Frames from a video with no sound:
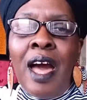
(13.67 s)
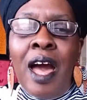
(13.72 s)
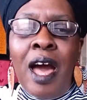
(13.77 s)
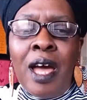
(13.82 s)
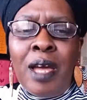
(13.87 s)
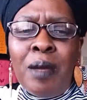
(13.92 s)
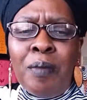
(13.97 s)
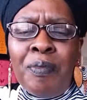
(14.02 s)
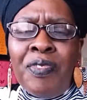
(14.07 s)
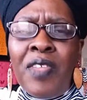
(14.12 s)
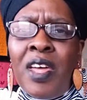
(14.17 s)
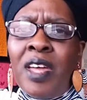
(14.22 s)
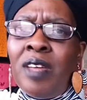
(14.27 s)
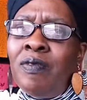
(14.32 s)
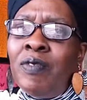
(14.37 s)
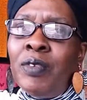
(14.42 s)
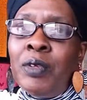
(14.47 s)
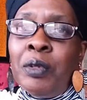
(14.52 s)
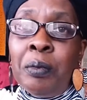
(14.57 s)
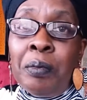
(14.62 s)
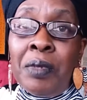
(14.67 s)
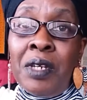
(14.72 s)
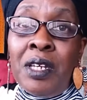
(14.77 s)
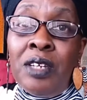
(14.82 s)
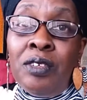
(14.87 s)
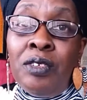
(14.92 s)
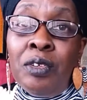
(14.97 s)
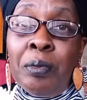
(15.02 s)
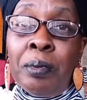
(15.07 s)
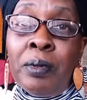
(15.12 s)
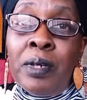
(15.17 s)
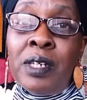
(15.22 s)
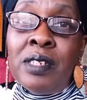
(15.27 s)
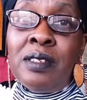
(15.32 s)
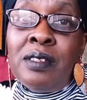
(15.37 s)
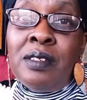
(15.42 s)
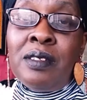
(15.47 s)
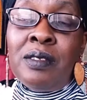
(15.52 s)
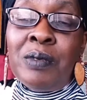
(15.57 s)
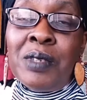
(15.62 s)
I am thankful to be in your
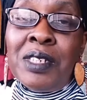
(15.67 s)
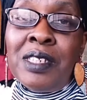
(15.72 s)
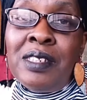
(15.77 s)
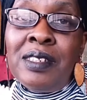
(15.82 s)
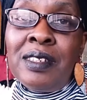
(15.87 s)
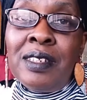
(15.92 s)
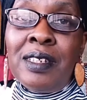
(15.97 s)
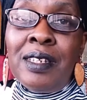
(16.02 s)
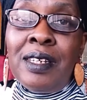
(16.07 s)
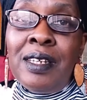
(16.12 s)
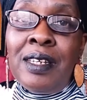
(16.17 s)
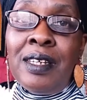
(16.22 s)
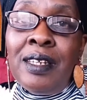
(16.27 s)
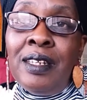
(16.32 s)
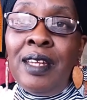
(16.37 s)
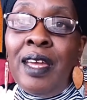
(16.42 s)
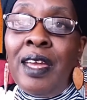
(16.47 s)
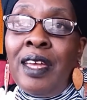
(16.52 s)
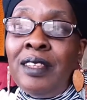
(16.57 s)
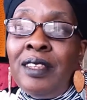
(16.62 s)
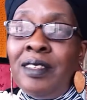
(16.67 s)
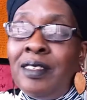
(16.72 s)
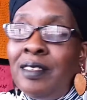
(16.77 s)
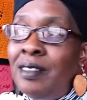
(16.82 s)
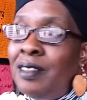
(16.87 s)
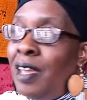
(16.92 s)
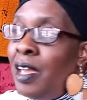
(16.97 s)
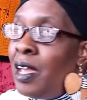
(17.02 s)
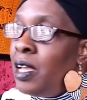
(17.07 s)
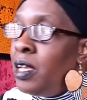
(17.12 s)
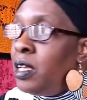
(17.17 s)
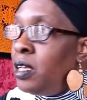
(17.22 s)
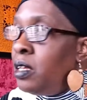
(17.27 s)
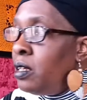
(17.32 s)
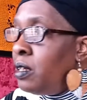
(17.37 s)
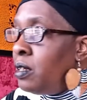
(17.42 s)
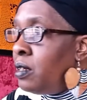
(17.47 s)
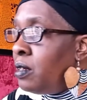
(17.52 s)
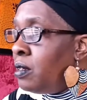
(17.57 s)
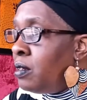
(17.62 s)
presence once again, and today
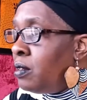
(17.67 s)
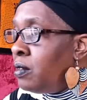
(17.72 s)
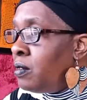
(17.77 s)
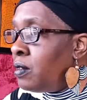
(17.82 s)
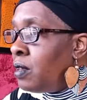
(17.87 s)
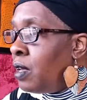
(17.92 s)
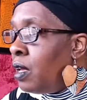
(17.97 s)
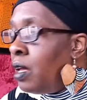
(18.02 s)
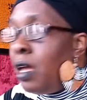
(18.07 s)
is